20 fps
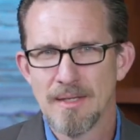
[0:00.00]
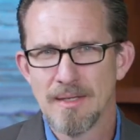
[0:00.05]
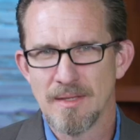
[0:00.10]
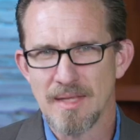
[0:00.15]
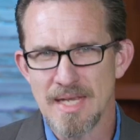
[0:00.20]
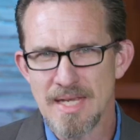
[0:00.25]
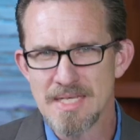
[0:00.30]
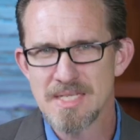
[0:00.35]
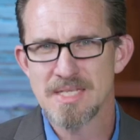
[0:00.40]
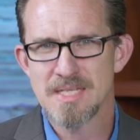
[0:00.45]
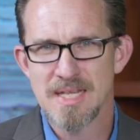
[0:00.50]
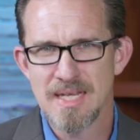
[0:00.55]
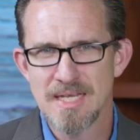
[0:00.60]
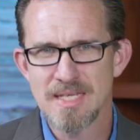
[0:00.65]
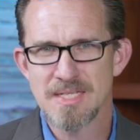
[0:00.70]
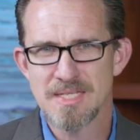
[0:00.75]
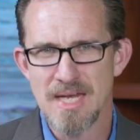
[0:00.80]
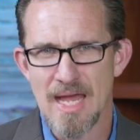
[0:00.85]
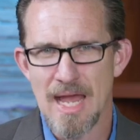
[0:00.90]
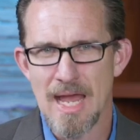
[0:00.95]
these
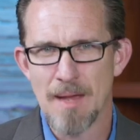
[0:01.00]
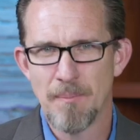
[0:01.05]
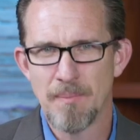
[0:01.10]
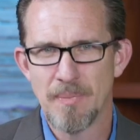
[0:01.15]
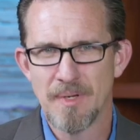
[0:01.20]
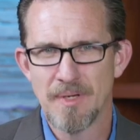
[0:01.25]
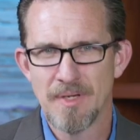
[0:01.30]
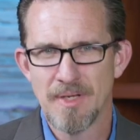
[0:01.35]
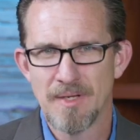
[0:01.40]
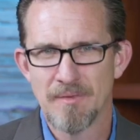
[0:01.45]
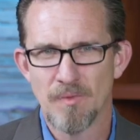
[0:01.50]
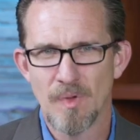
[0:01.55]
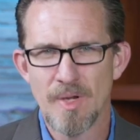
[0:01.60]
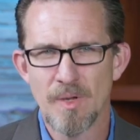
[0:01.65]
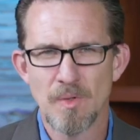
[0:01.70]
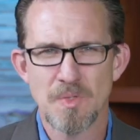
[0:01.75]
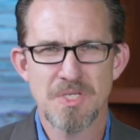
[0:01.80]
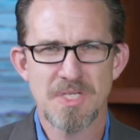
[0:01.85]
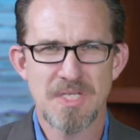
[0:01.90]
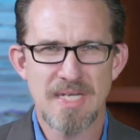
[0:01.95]
things to happen, if we
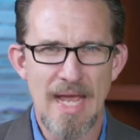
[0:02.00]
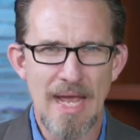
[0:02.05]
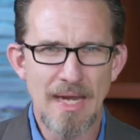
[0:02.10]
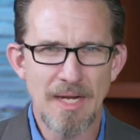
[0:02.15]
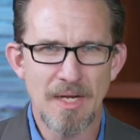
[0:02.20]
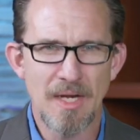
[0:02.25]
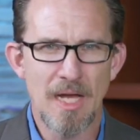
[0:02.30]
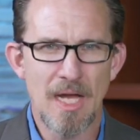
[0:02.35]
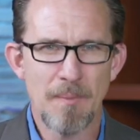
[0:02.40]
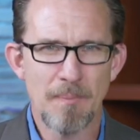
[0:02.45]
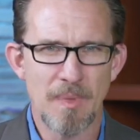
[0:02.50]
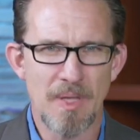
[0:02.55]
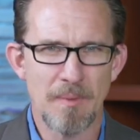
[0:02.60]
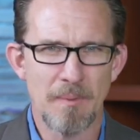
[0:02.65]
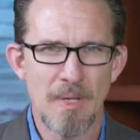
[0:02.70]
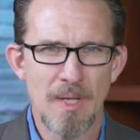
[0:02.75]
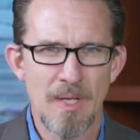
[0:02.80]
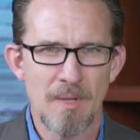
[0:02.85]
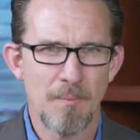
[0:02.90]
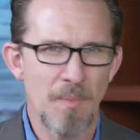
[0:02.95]
don't stand up
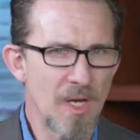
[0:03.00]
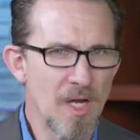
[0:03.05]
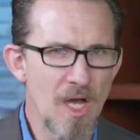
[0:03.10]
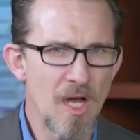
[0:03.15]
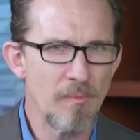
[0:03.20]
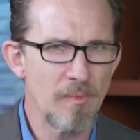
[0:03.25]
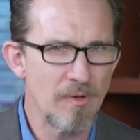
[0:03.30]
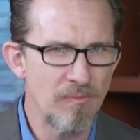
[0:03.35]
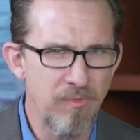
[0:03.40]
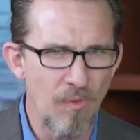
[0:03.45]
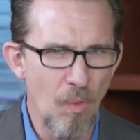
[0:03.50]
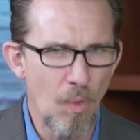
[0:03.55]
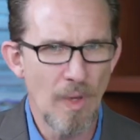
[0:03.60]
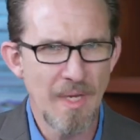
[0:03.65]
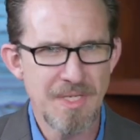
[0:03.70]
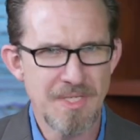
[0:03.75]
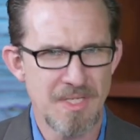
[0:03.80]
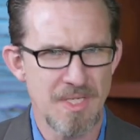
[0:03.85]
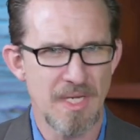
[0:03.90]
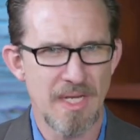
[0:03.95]
and become a
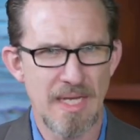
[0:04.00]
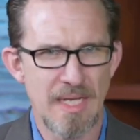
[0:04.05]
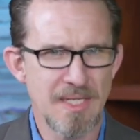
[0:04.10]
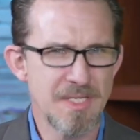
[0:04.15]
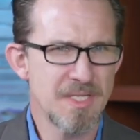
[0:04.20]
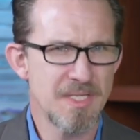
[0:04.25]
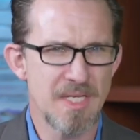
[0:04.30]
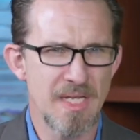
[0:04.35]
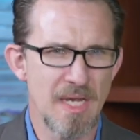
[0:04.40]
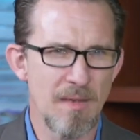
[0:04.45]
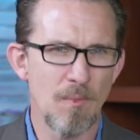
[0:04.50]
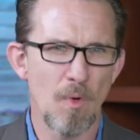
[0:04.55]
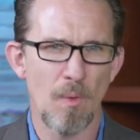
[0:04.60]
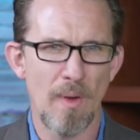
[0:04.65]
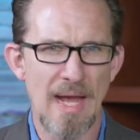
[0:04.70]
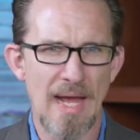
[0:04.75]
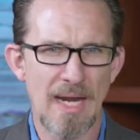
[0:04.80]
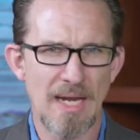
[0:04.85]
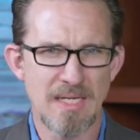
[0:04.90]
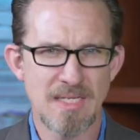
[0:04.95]
voice against the
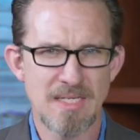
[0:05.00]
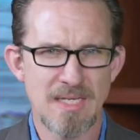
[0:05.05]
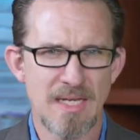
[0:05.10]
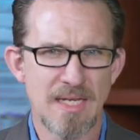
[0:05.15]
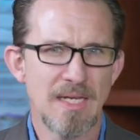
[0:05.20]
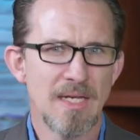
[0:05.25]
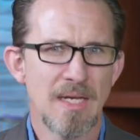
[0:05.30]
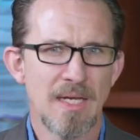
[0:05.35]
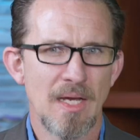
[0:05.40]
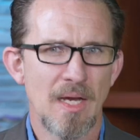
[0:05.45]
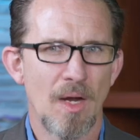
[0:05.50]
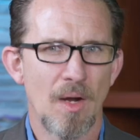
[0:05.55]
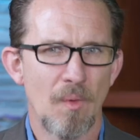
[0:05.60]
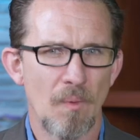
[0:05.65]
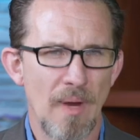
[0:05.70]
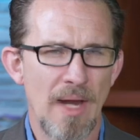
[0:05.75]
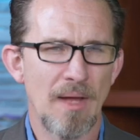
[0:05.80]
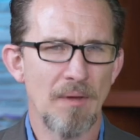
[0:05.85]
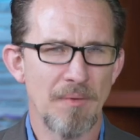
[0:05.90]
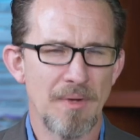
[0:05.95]
immorality
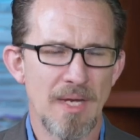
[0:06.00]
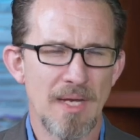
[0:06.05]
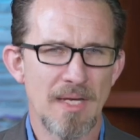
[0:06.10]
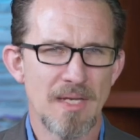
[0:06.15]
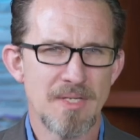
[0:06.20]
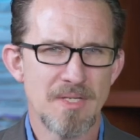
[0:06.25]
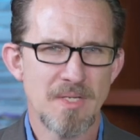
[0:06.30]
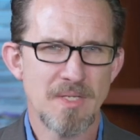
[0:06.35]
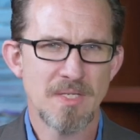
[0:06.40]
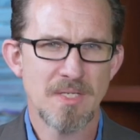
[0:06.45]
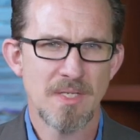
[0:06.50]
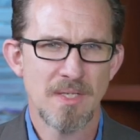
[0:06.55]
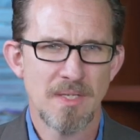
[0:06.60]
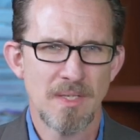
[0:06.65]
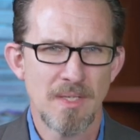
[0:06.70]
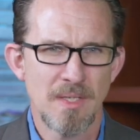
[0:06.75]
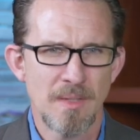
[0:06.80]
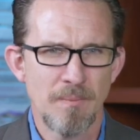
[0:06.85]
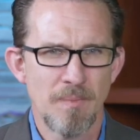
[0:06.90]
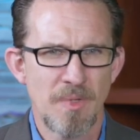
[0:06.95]
around us.
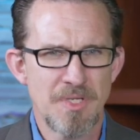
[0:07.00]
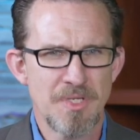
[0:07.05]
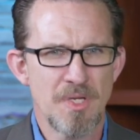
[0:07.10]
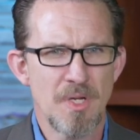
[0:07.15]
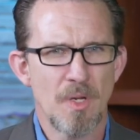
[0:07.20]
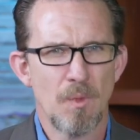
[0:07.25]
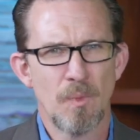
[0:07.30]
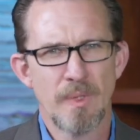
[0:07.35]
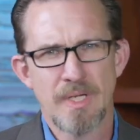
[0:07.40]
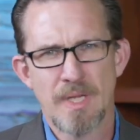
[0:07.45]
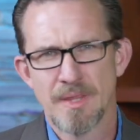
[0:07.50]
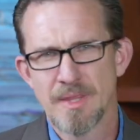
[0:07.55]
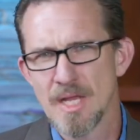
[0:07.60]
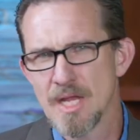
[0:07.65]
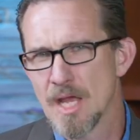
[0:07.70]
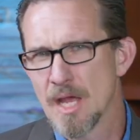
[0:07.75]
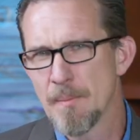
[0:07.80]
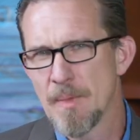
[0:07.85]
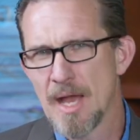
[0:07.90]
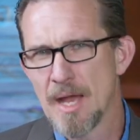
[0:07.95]
But you know, when you
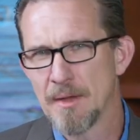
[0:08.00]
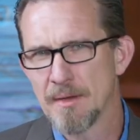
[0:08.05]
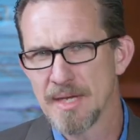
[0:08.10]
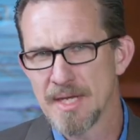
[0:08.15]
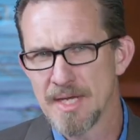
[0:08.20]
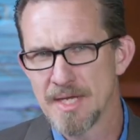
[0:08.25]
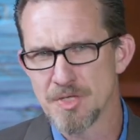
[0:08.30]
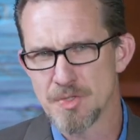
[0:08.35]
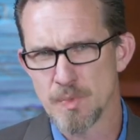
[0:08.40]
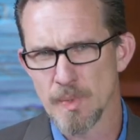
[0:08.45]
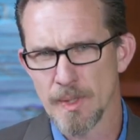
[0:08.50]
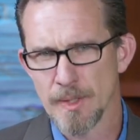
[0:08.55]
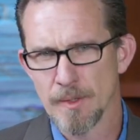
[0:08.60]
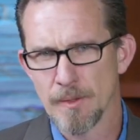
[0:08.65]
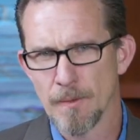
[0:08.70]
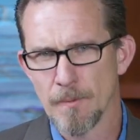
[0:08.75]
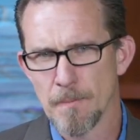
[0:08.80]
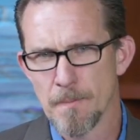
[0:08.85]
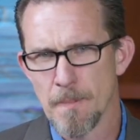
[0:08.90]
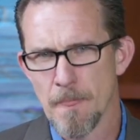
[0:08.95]
think about
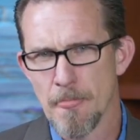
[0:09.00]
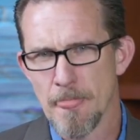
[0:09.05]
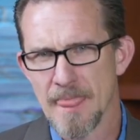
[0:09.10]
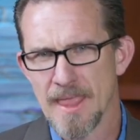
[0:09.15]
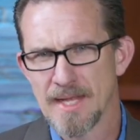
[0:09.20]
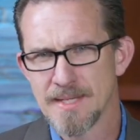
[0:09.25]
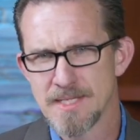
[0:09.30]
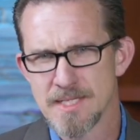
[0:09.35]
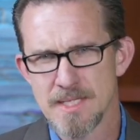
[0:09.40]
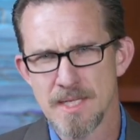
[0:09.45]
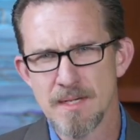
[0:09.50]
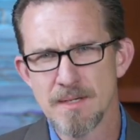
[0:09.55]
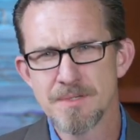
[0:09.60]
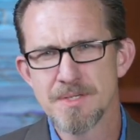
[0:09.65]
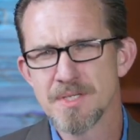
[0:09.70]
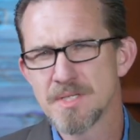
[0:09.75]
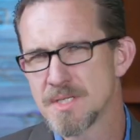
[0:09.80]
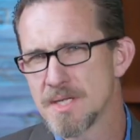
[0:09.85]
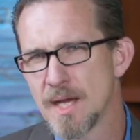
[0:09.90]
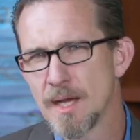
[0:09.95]
Israel, it's their
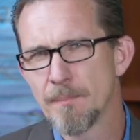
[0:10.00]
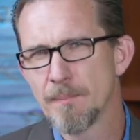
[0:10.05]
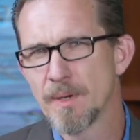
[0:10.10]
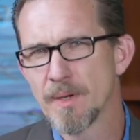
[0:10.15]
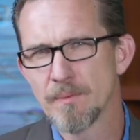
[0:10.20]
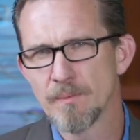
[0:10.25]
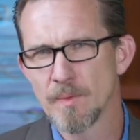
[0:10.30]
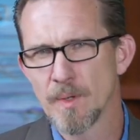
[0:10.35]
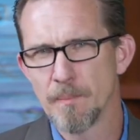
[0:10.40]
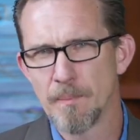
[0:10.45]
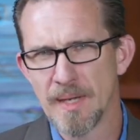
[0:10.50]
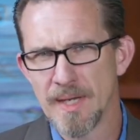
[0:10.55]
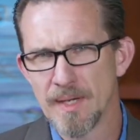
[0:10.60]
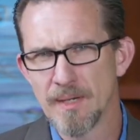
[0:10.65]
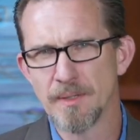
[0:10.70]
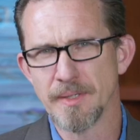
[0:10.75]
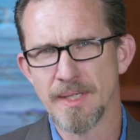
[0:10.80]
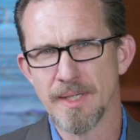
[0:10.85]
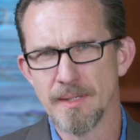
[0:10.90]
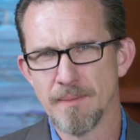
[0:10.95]
stubborn
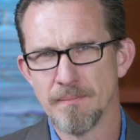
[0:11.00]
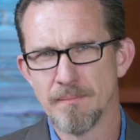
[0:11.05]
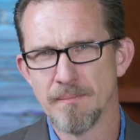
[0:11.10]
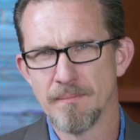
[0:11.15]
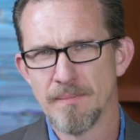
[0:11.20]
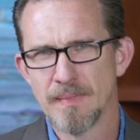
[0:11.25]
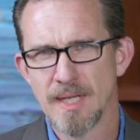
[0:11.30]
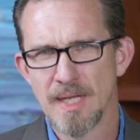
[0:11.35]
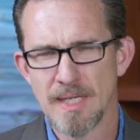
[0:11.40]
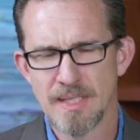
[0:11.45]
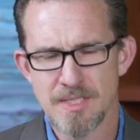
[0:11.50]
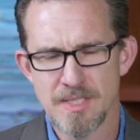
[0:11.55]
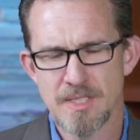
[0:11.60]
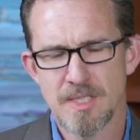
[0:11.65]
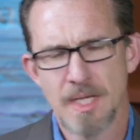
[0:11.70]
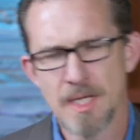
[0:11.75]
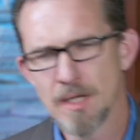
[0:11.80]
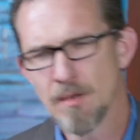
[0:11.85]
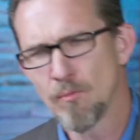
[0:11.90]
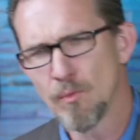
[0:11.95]
rebellion. It's
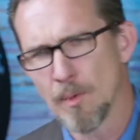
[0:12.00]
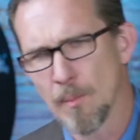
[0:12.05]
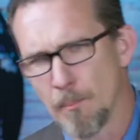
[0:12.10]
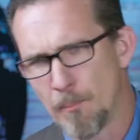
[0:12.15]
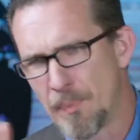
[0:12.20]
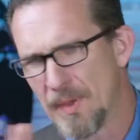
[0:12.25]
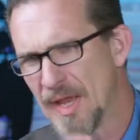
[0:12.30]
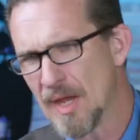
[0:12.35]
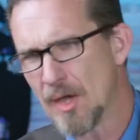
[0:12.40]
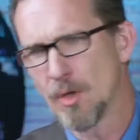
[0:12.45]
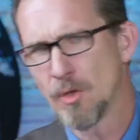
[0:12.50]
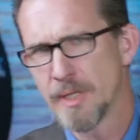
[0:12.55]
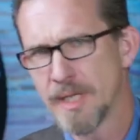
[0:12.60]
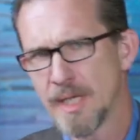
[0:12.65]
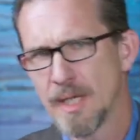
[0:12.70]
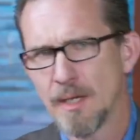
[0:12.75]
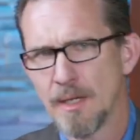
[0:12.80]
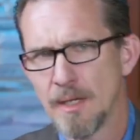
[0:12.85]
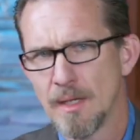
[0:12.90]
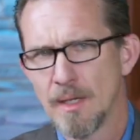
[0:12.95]
their
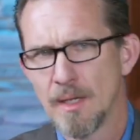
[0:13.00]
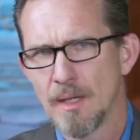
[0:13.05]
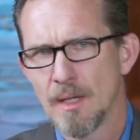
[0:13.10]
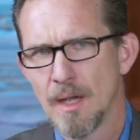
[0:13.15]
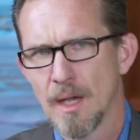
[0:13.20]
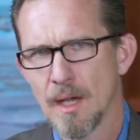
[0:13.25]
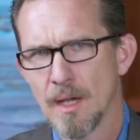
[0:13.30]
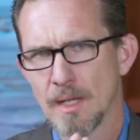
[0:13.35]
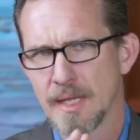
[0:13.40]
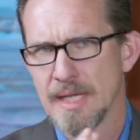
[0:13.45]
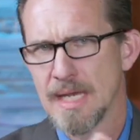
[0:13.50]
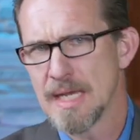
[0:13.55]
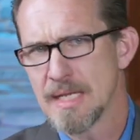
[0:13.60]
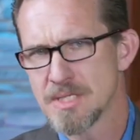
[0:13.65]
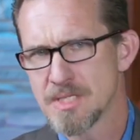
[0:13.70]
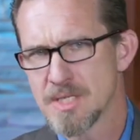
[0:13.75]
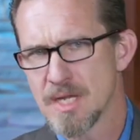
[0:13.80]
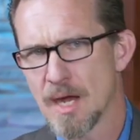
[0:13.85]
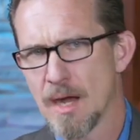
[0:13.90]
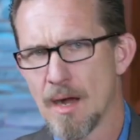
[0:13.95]
rebellion
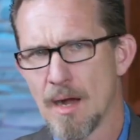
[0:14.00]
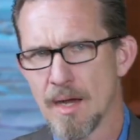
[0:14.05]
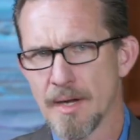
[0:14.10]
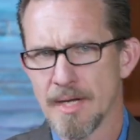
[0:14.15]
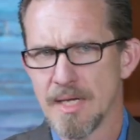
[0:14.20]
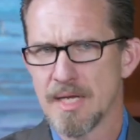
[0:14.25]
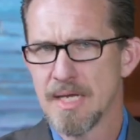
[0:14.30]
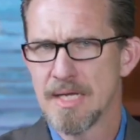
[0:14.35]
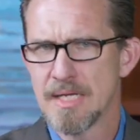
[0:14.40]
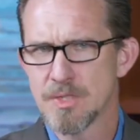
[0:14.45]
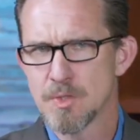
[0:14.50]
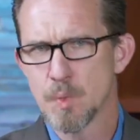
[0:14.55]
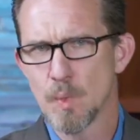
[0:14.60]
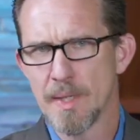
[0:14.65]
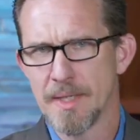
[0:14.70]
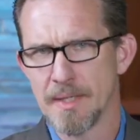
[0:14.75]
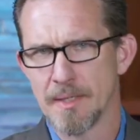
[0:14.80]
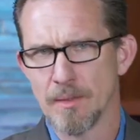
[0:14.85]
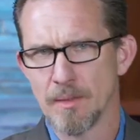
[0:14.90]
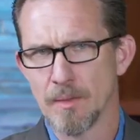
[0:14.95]
against God and His
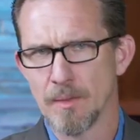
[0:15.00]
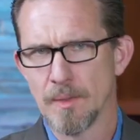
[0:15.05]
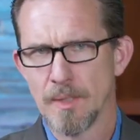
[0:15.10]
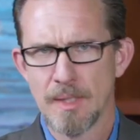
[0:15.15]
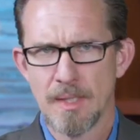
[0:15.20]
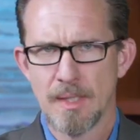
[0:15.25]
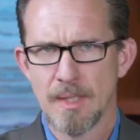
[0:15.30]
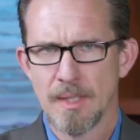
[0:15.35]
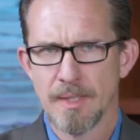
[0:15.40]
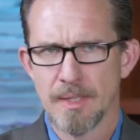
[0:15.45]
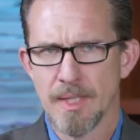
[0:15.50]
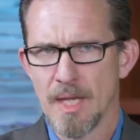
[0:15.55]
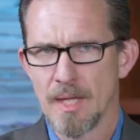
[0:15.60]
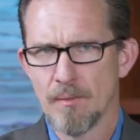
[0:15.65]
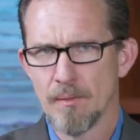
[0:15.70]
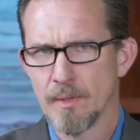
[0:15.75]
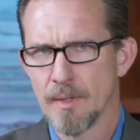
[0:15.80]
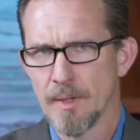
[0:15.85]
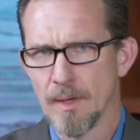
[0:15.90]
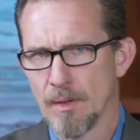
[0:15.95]
will that
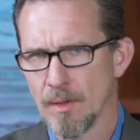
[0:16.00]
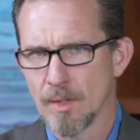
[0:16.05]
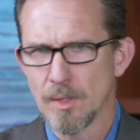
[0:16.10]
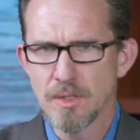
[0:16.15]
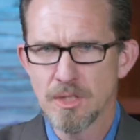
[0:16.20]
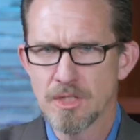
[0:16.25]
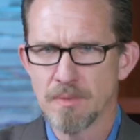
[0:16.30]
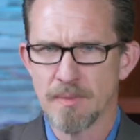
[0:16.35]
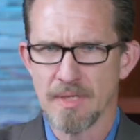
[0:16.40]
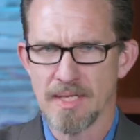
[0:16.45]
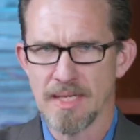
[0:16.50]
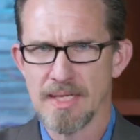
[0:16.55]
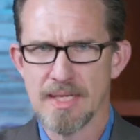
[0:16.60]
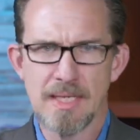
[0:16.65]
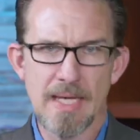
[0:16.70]
would ultimately